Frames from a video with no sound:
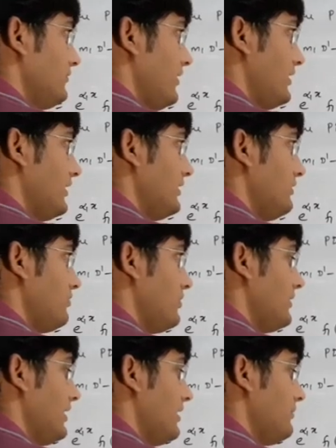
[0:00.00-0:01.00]
finally we
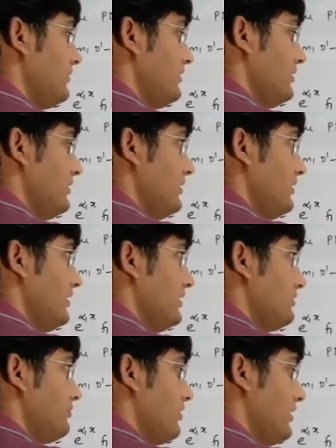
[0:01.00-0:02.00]
will have
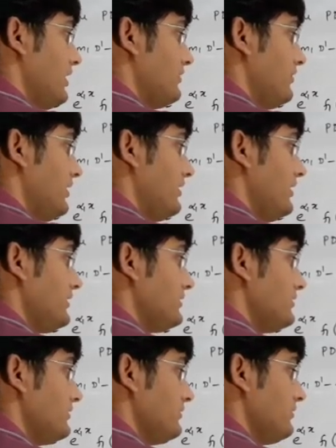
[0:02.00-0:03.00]
e power alpha
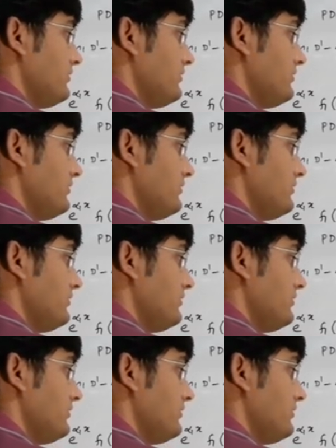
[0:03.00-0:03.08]
nx